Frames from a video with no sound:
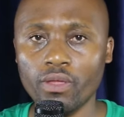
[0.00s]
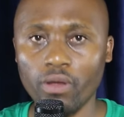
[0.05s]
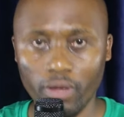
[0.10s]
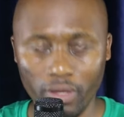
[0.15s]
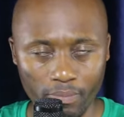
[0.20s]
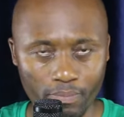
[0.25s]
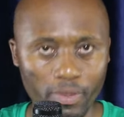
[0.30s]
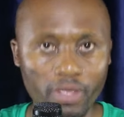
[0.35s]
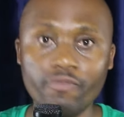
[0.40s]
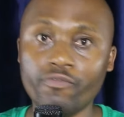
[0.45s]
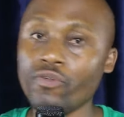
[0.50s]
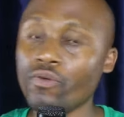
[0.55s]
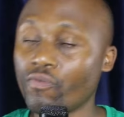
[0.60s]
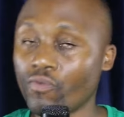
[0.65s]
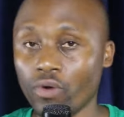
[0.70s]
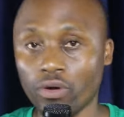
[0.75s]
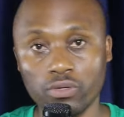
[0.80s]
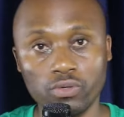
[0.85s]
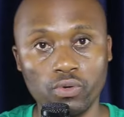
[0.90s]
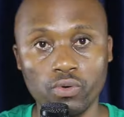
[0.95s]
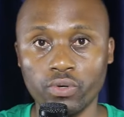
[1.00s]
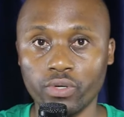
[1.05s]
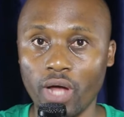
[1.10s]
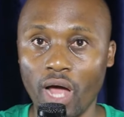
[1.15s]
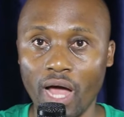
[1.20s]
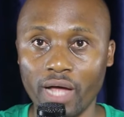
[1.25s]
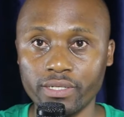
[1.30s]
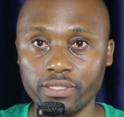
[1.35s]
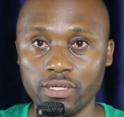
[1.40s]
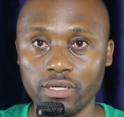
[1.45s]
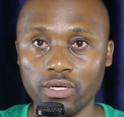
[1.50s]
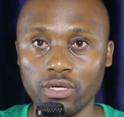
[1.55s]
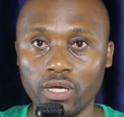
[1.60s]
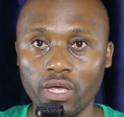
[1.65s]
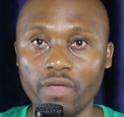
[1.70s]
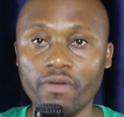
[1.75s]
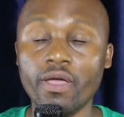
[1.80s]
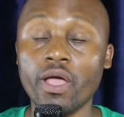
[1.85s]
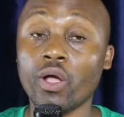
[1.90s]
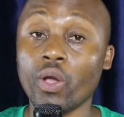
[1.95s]
If you've got
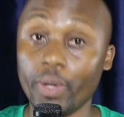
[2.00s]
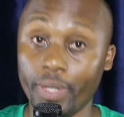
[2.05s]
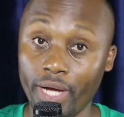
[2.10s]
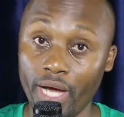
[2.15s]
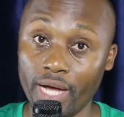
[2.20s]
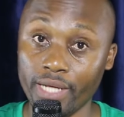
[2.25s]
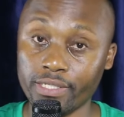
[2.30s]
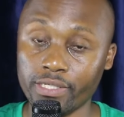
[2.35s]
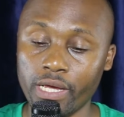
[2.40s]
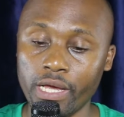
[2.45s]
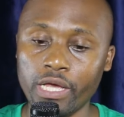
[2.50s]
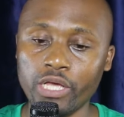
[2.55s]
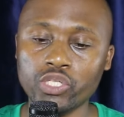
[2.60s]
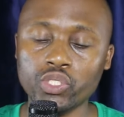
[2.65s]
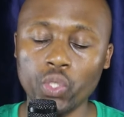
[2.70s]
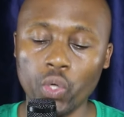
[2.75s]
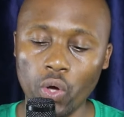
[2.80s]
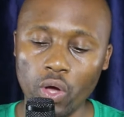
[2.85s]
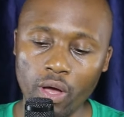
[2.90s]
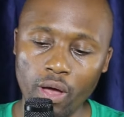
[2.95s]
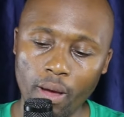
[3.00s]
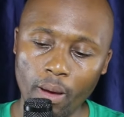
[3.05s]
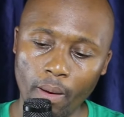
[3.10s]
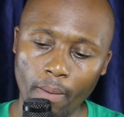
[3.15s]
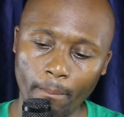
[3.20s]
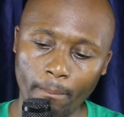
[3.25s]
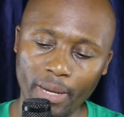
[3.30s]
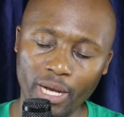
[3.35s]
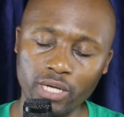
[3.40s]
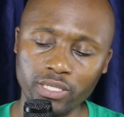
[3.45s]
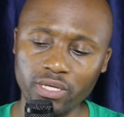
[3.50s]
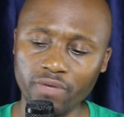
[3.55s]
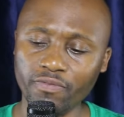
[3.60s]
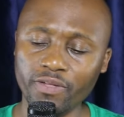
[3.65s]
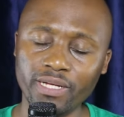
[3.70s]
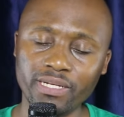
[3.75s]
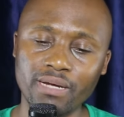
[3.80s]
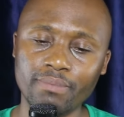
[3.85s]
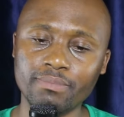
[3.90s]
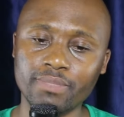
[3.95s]
a good heart. So because of
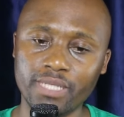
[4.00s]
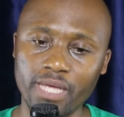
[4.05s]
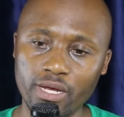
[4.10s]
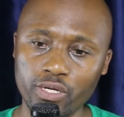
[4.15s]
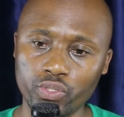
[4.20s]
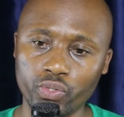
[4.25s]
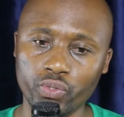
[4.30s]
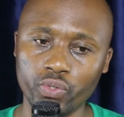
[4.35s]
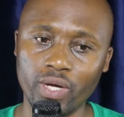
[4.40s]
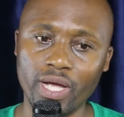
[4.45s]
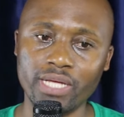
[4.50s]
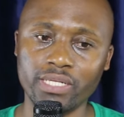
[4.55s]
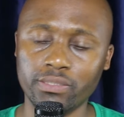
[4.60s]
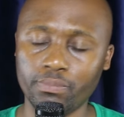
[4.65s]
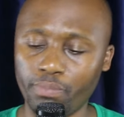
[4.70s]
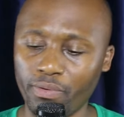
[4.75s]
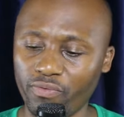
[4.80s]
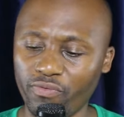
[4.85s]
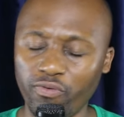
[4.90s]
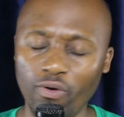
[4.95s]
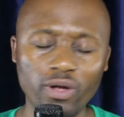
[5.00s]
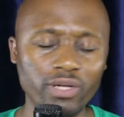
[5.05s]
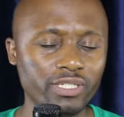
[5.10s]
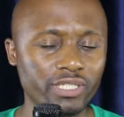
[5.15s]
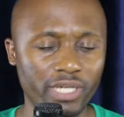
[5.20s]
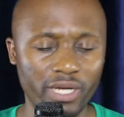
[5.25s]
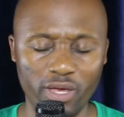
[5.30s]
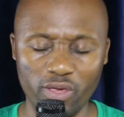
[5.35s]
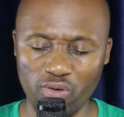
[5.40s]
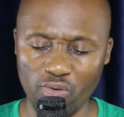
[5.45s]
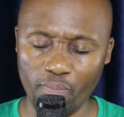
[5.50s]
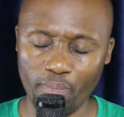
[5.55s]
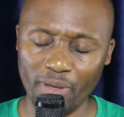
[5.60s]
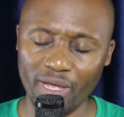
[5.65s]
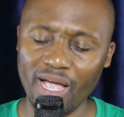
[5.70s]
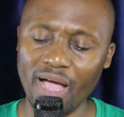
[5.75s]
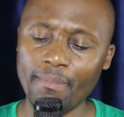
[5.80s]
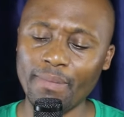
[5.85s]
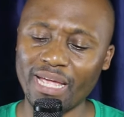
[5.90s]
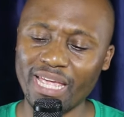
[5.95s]
that, I'm saying to you guys, before Jay, you
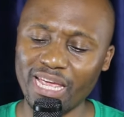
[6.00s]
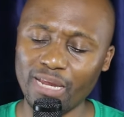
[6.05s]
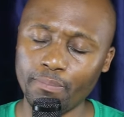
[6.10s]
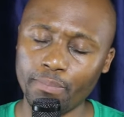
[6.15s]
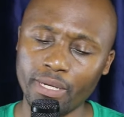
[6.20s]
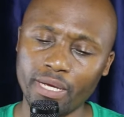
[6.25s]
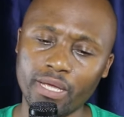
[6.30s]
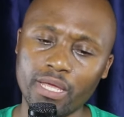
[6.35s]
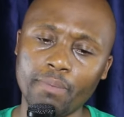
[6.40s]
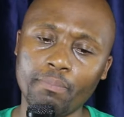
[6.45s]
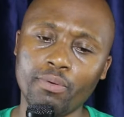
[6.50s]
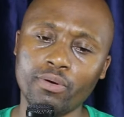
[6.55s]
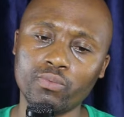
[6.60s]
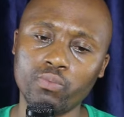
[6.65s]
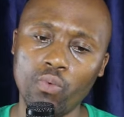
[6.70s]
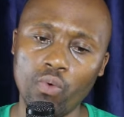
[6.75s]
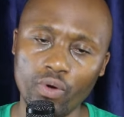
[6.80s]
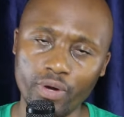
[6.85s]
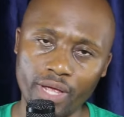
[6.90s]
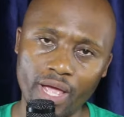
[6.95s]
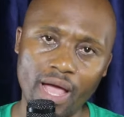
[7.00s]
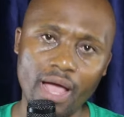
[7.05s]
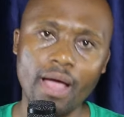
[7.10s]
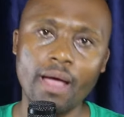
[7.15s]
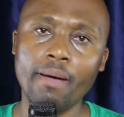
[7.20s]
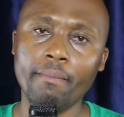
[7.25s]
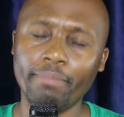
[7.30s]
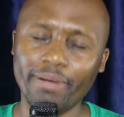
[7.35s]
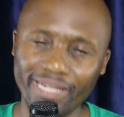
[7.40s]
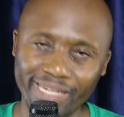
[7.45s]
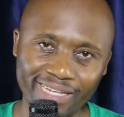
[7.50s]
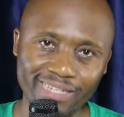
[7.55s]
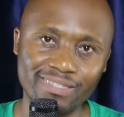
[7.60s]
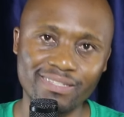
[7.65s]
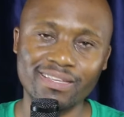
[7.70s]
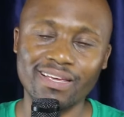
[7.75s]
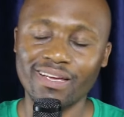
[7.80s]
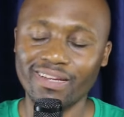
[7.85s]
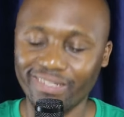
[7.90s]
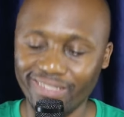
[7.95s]
become a keyboard warrior,
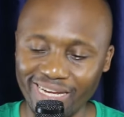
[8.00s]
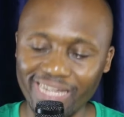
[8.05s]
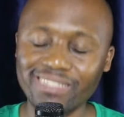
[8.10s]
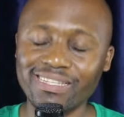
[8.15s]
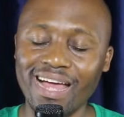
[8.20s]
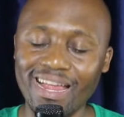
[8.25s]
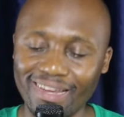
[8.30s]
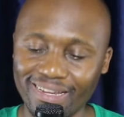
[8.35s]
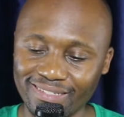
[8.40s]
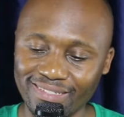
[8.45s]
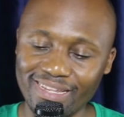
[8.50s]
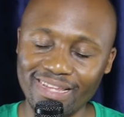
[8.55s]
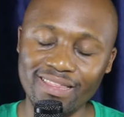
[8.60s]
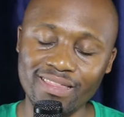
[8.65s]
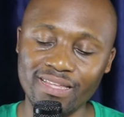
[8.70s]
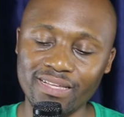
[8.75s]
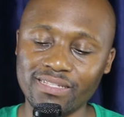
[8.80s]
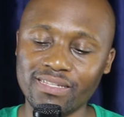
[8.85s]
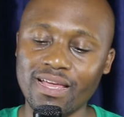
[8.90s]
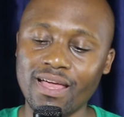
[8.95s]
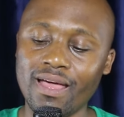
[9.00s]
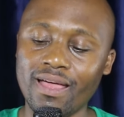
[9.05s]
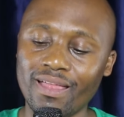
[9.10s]
please just understand this.